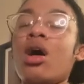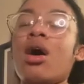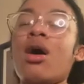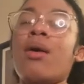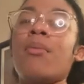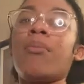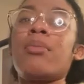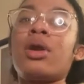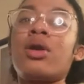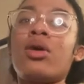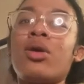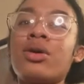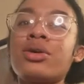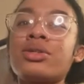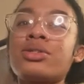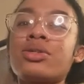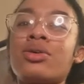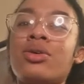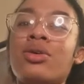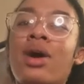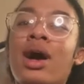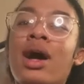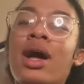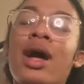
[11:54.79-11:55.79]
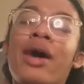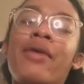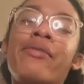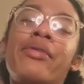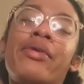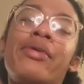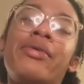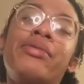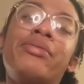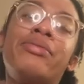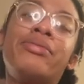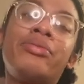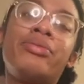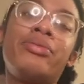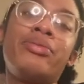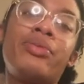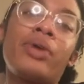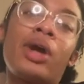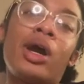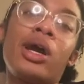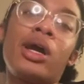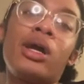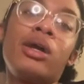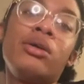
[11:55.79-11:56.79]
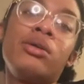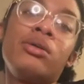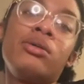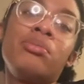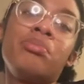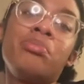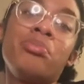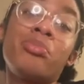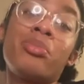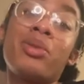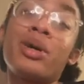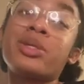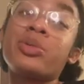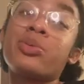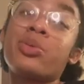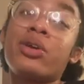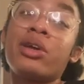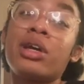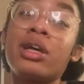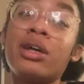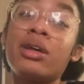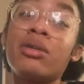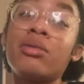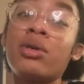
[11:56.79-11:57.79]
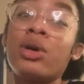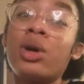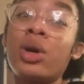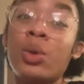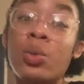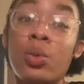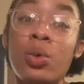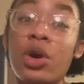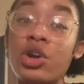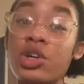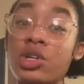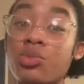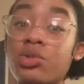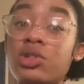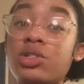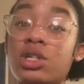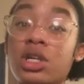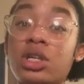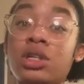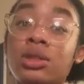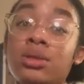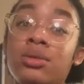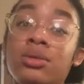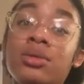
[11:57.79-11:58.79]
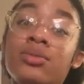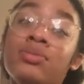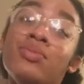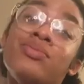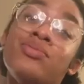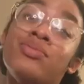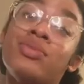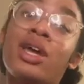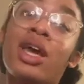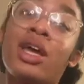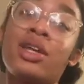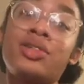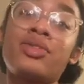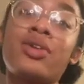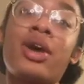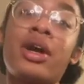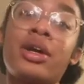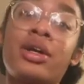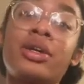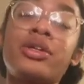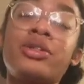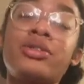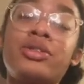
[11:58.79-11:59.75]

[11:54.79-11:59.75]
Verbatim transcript: But also, I have a very much working washing machine and dryer